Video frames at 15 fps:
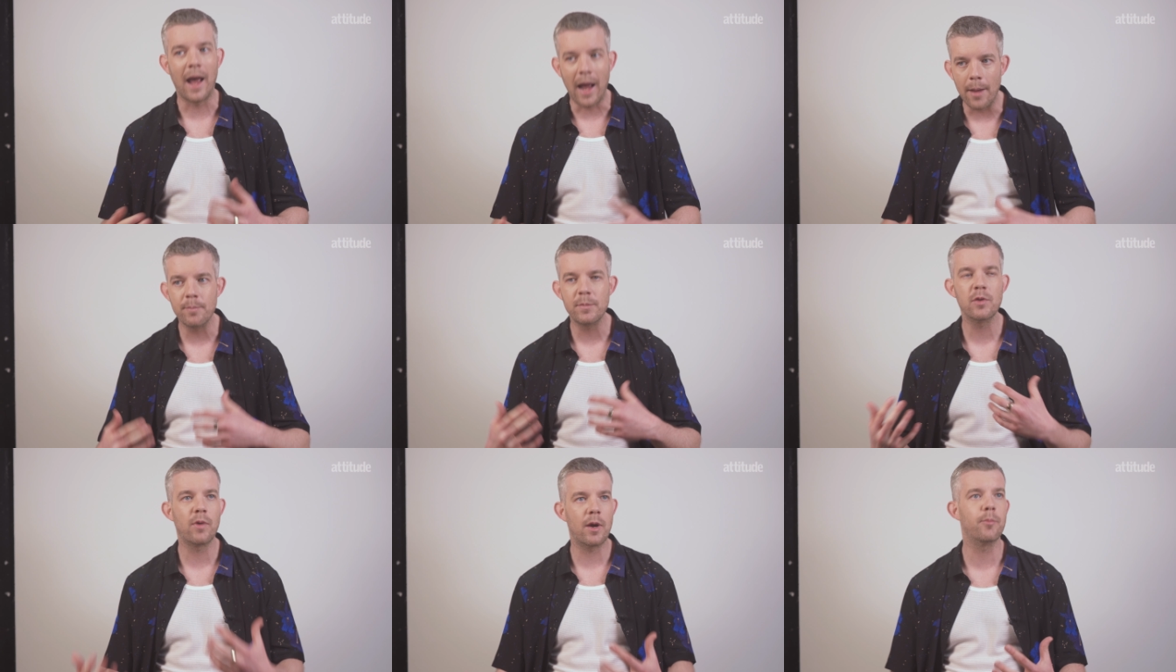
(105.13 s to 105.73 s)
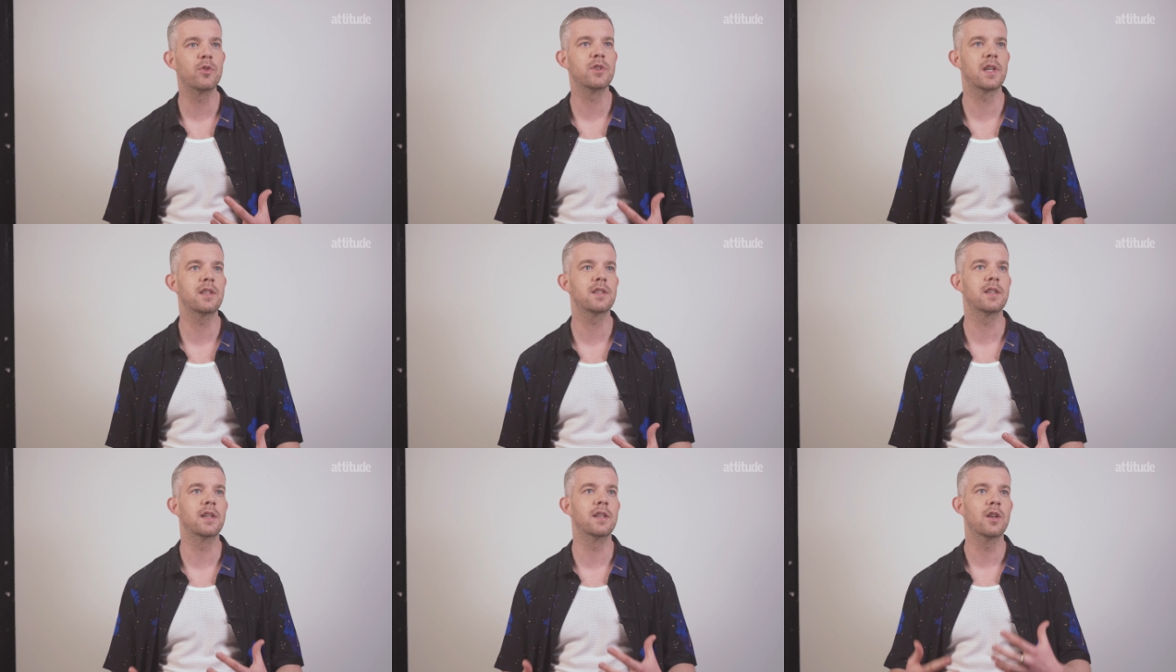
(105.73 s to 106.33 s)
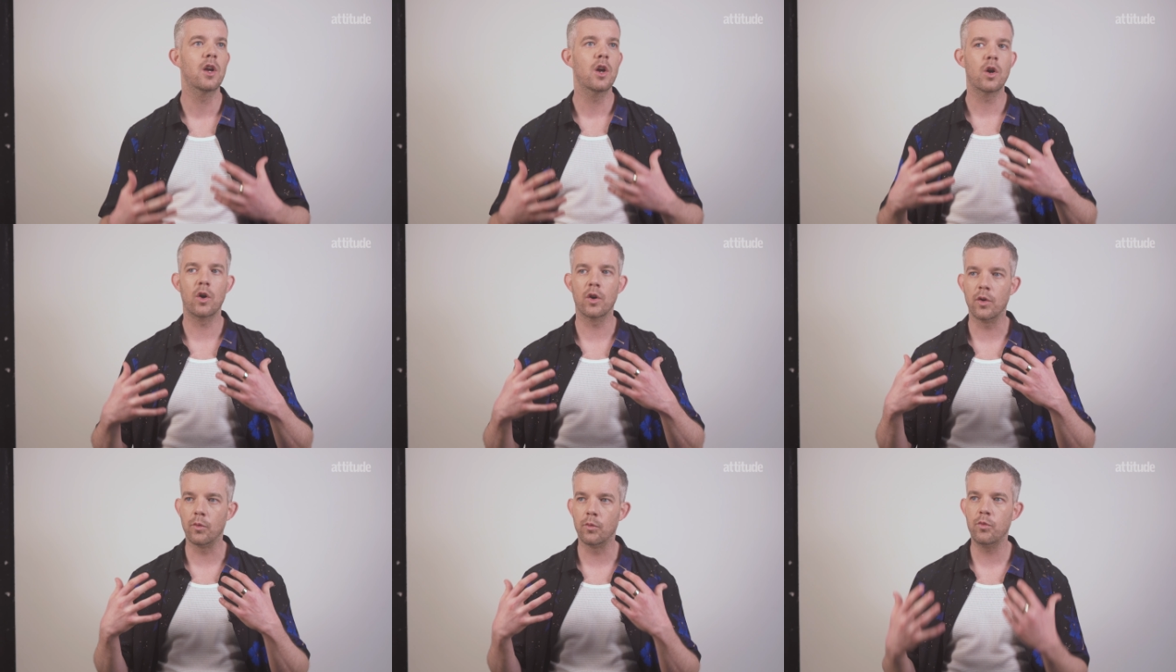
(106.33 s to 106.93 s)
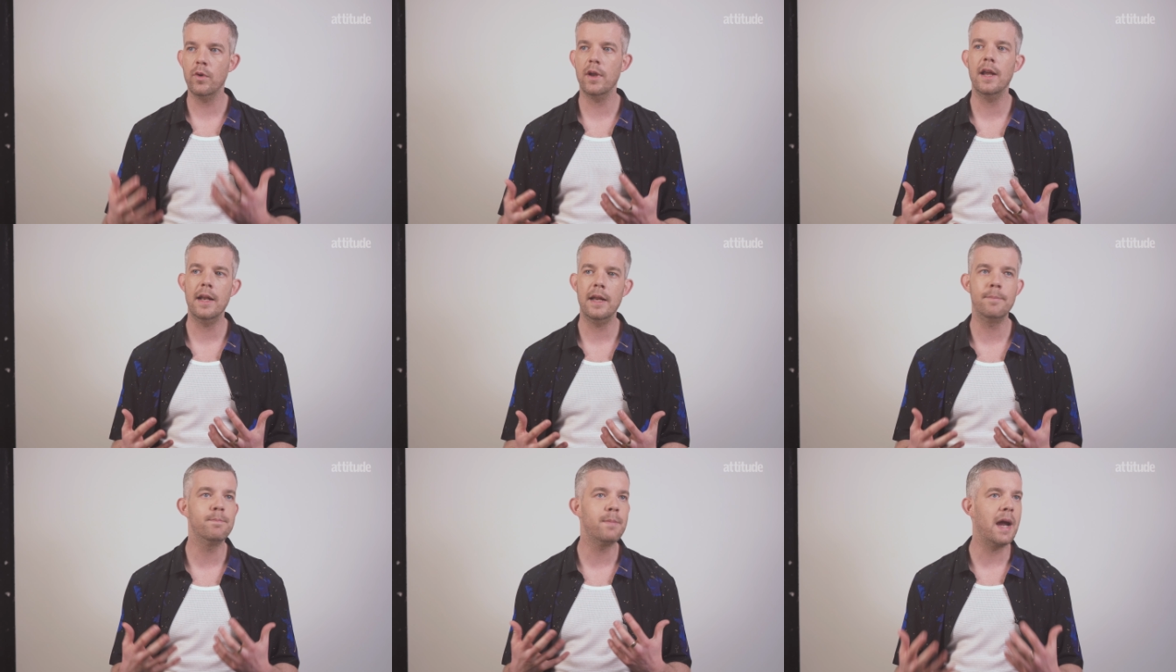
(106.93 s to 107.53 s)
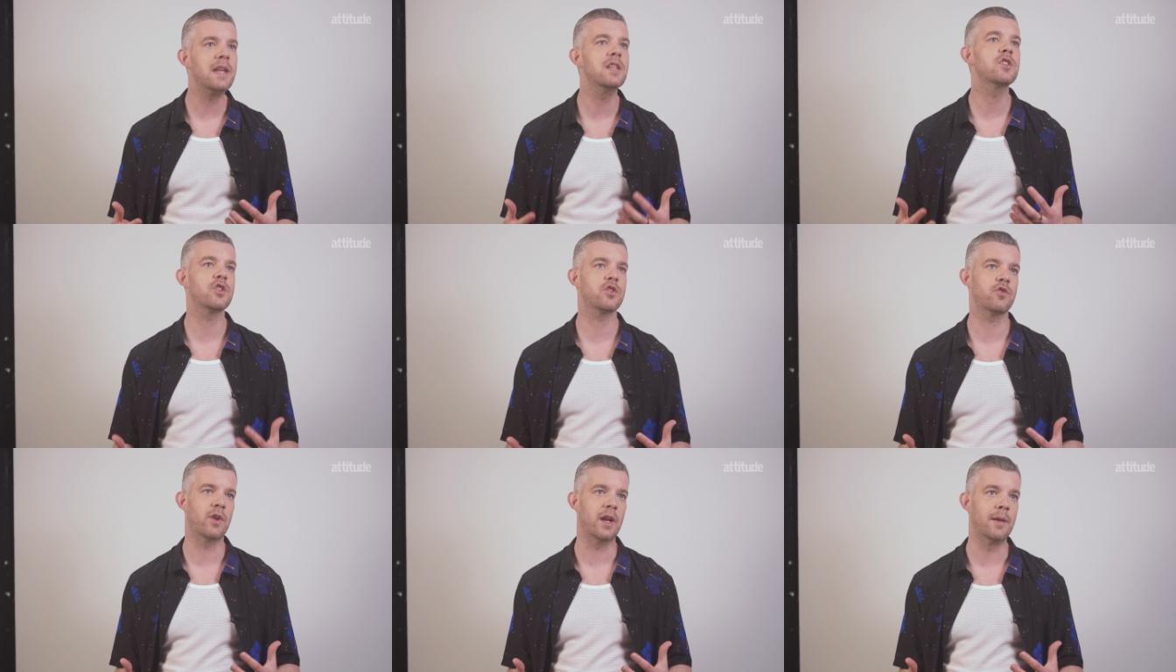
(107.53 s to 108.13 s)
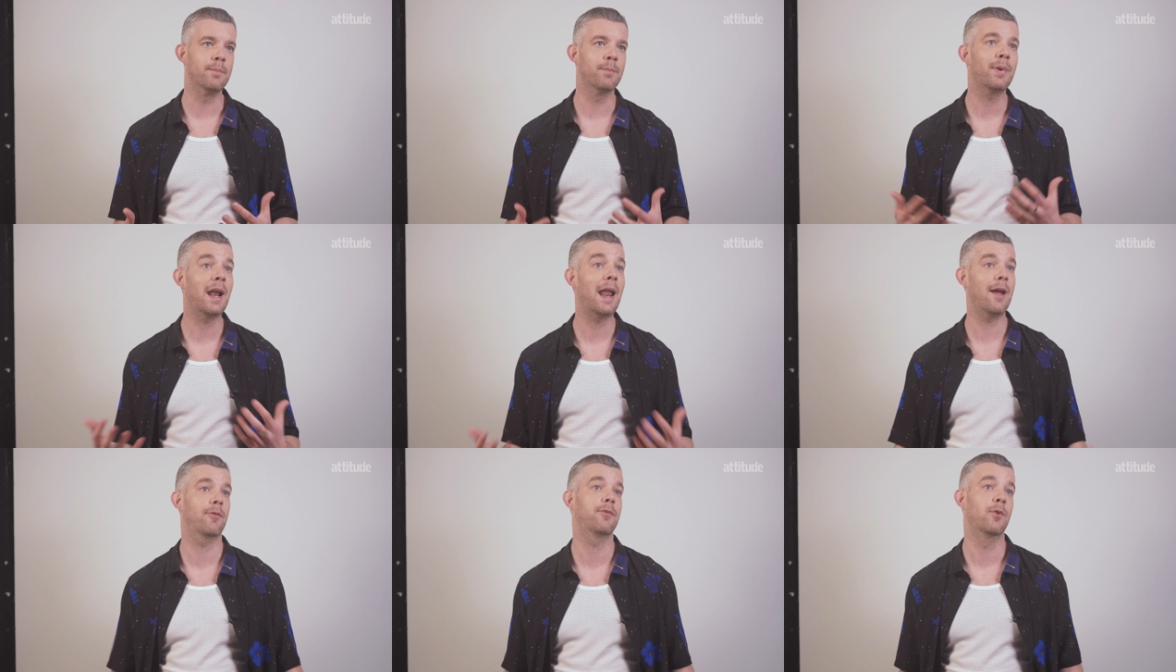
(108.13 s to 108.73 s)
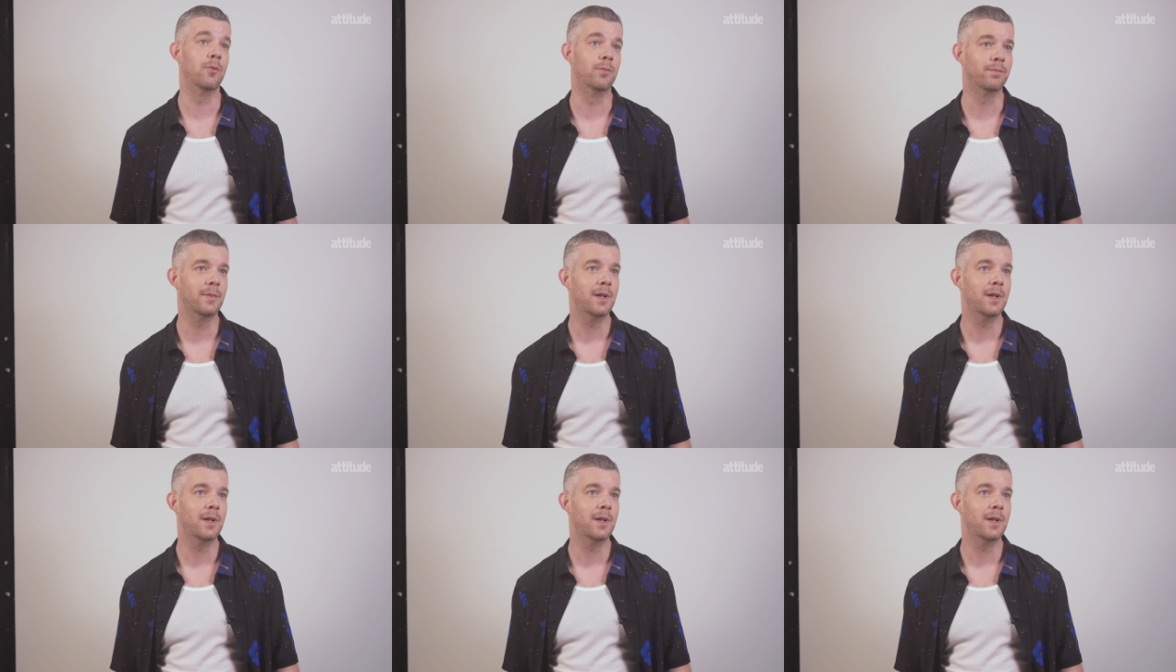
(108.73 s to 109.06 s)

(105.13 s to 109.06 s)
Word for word: and be represented on a really mainstream platform.